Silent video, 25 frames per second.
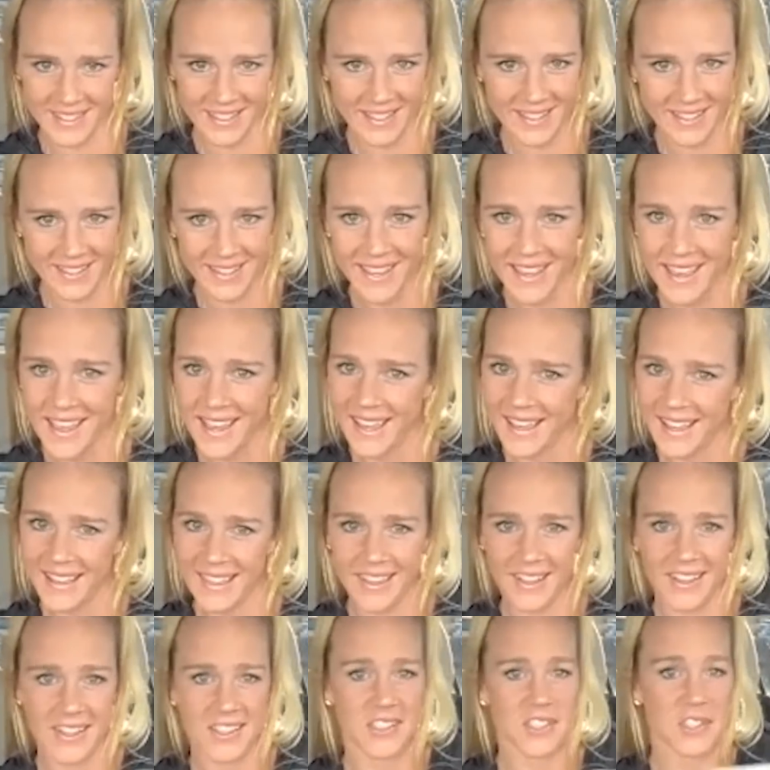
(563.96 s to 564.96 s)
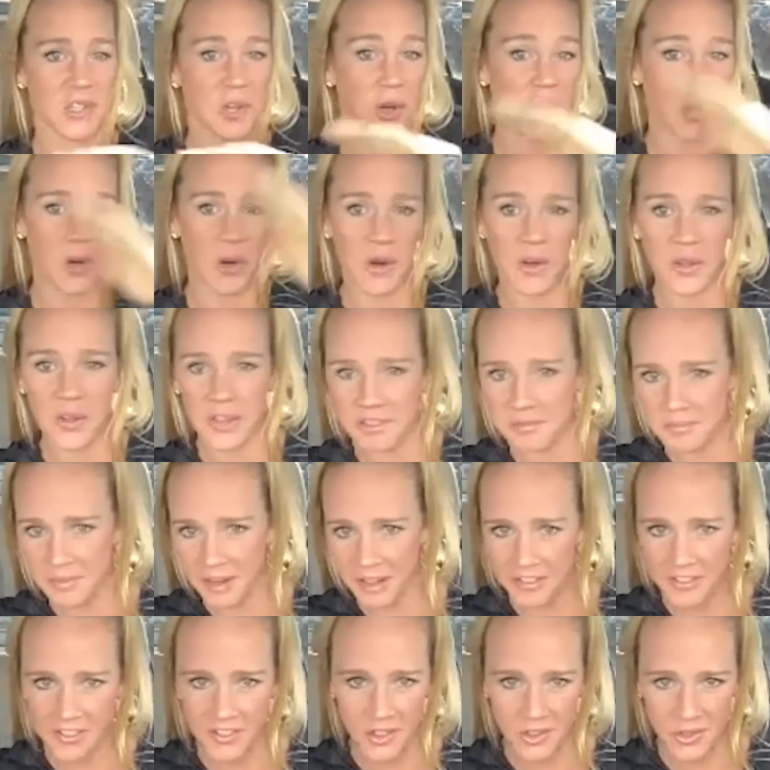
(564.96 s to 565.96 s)
like, lost all of
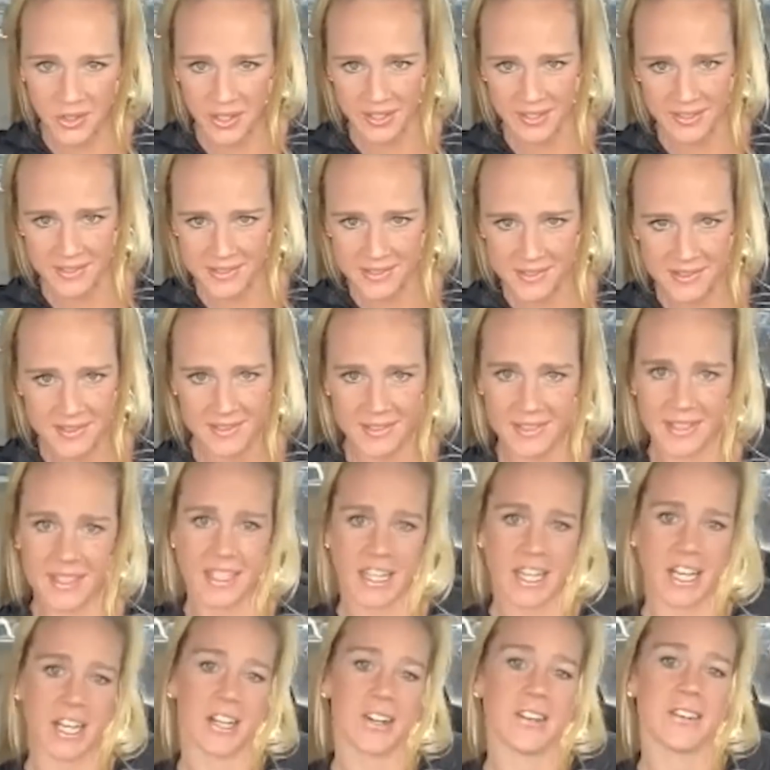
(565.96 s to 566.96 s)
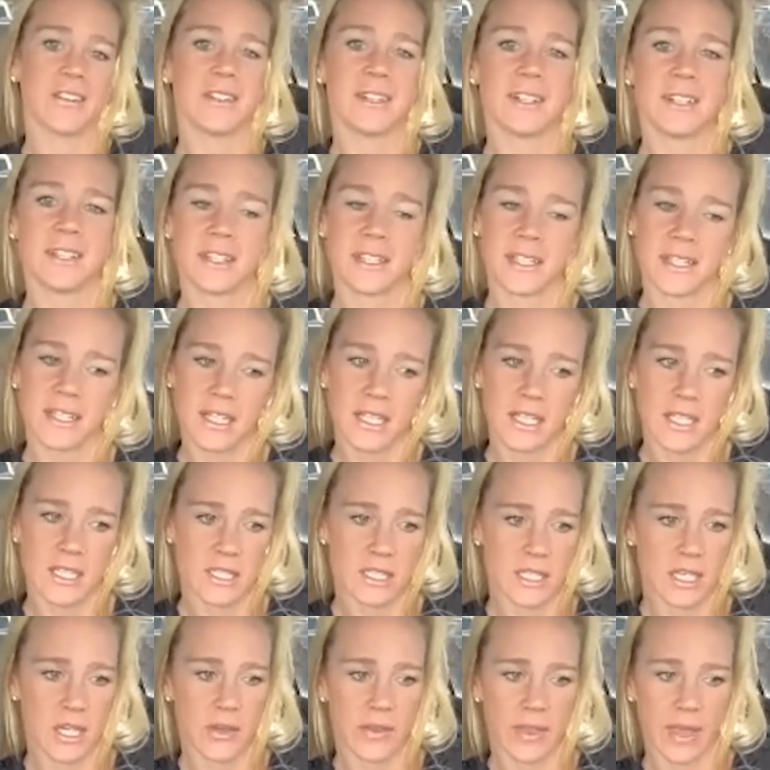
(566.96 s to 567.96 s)
my focus, you know.
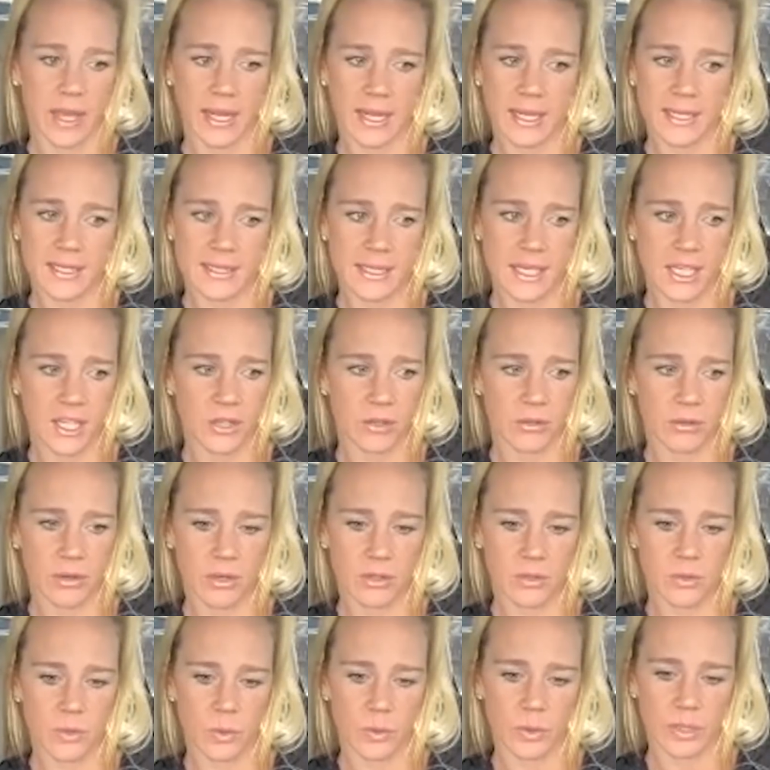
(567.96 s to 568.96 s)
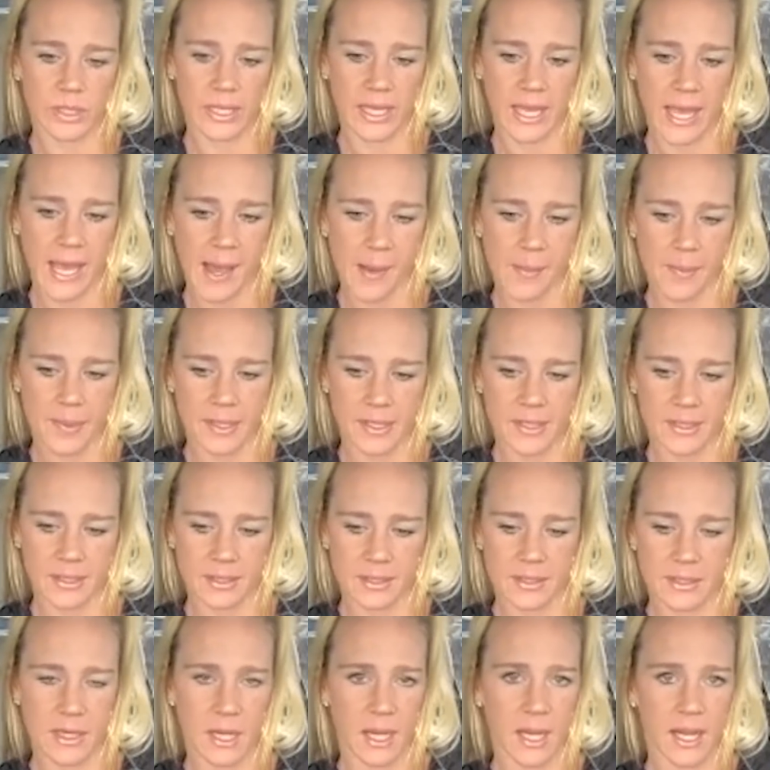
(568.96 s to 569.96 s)
So, and like I said, who knows what really
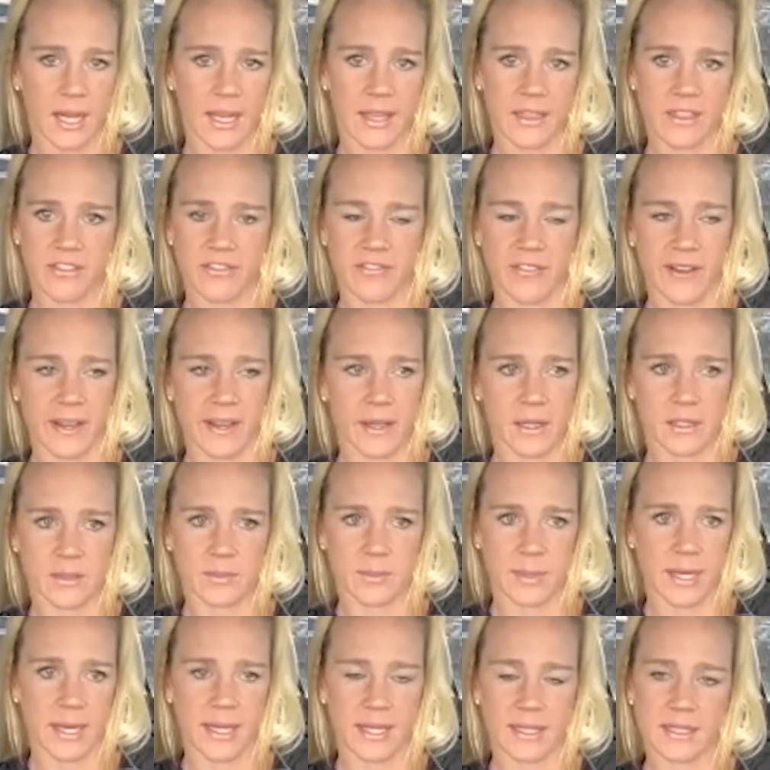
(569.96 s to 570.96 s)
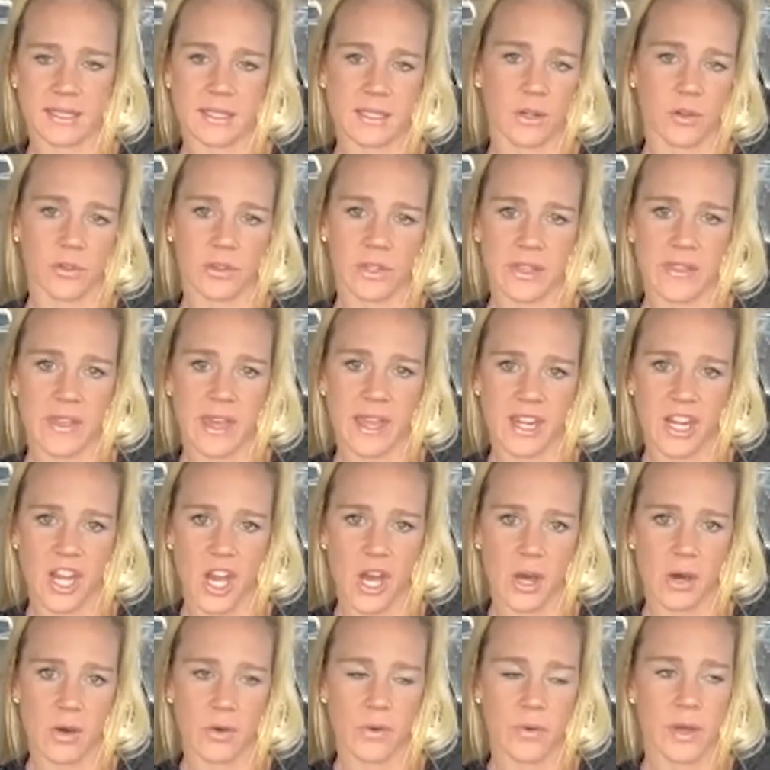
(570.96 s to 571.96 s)
happened uh, in the fighters' minds? Only they
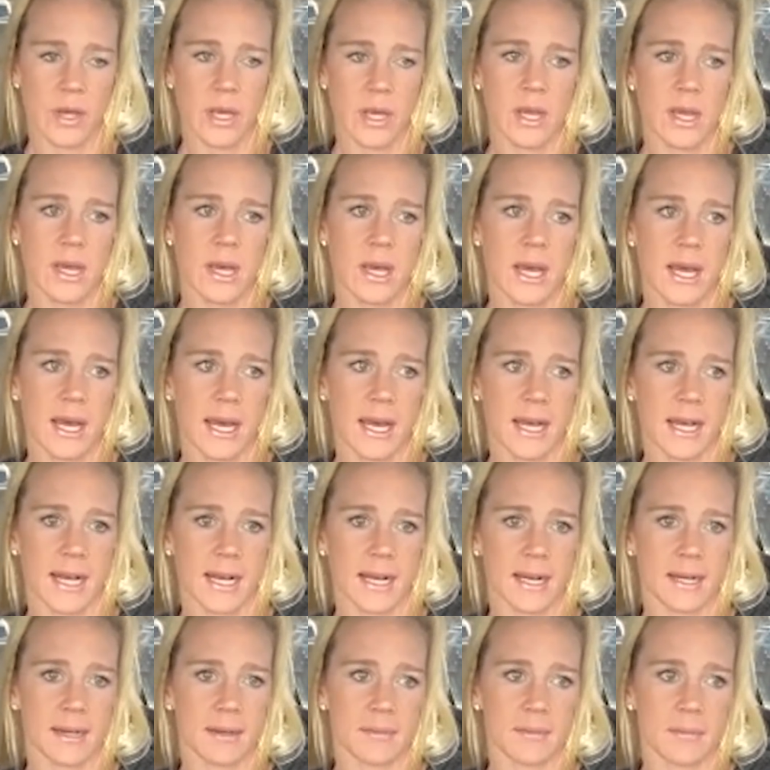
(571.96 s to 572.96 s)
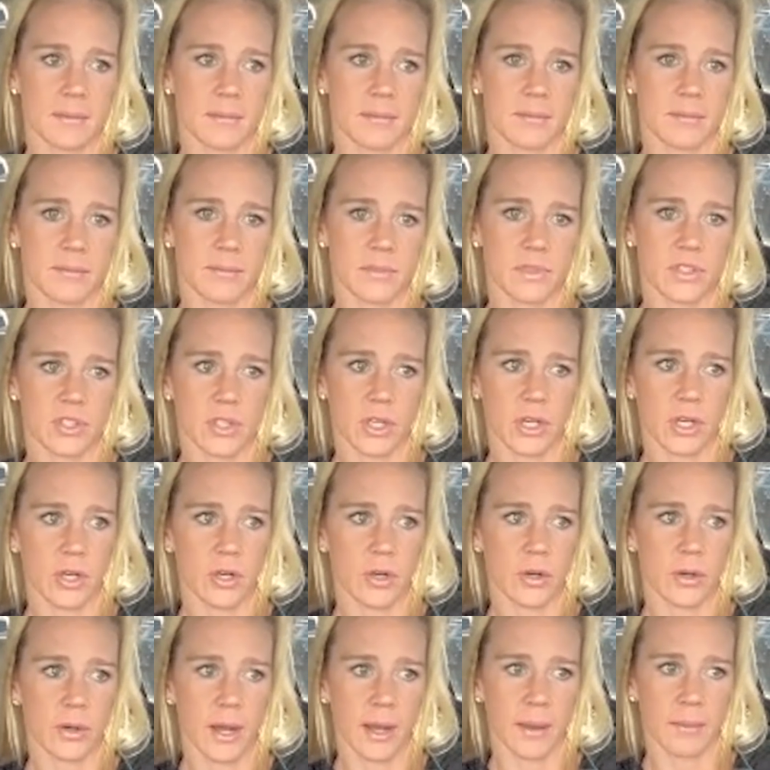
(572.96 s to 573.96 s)
know. Um,
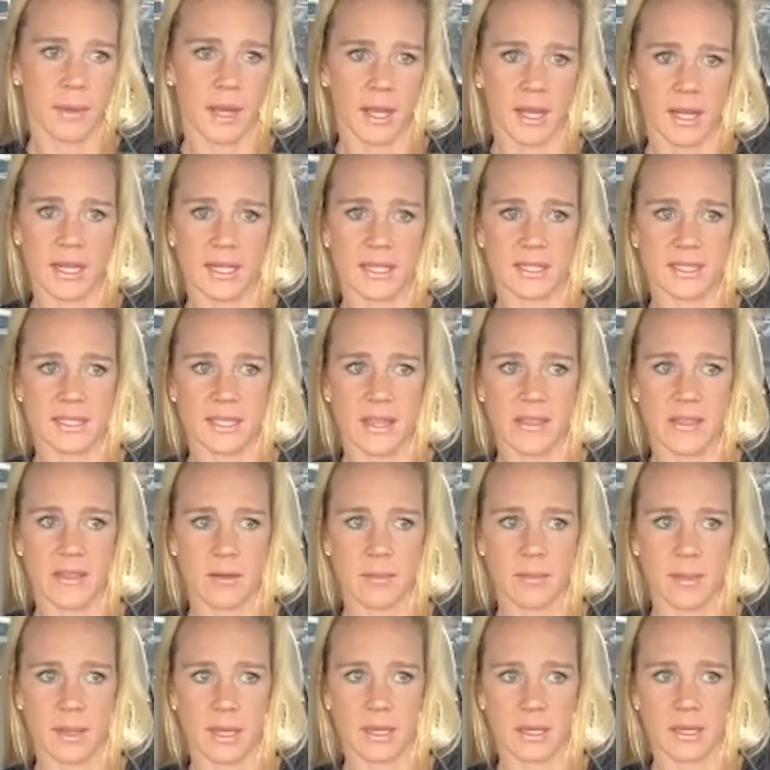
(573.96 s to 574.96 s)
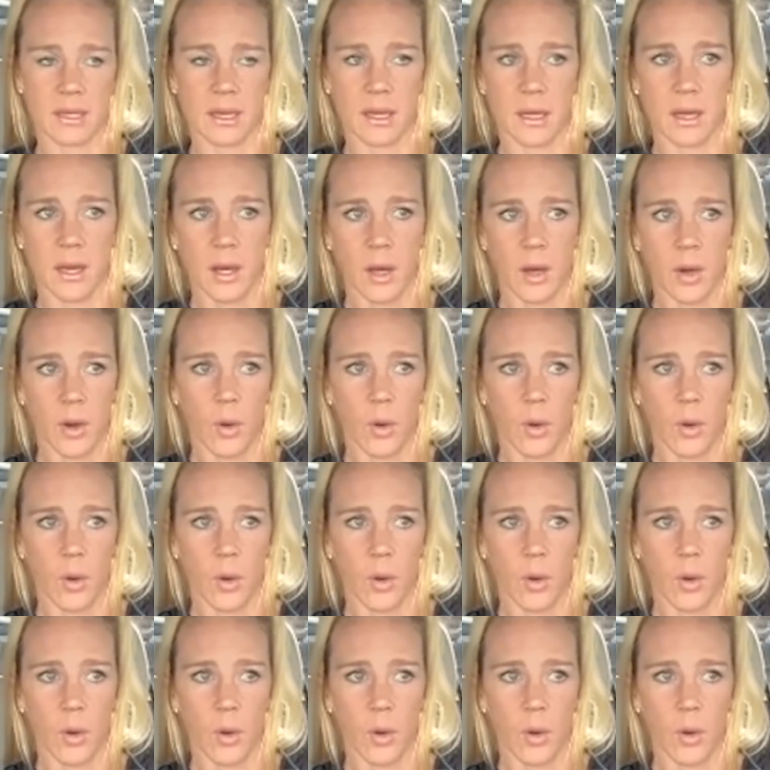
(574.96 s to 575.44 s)
so, I'm not going to say that Amanda